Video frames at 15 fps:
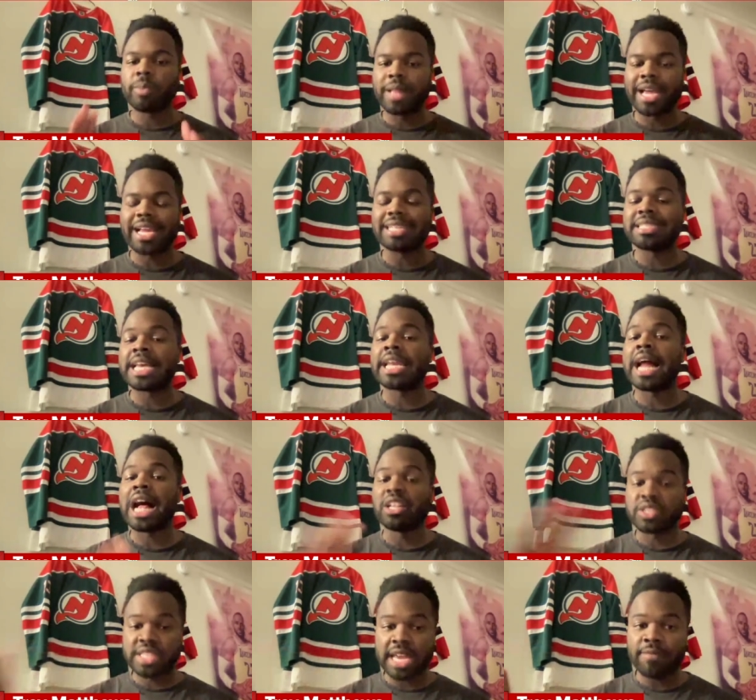But like I said,
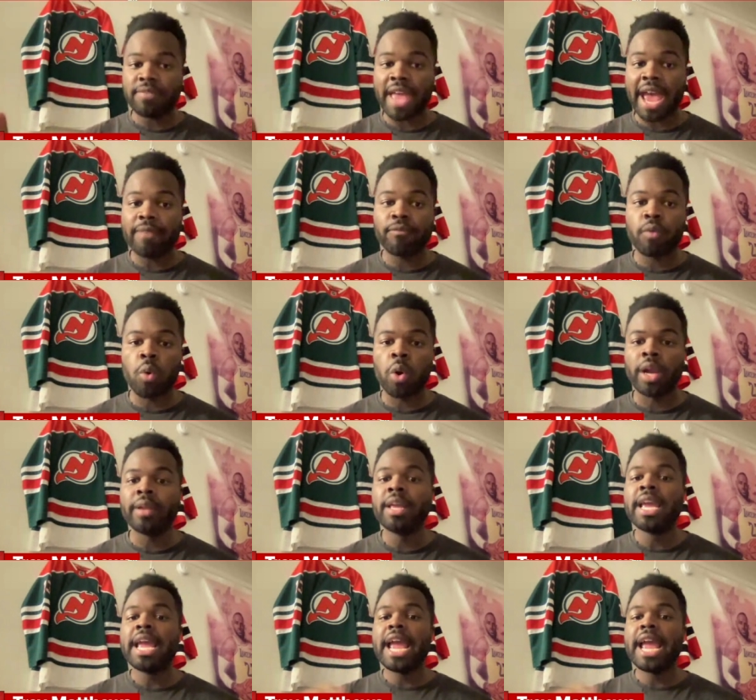I'll save that for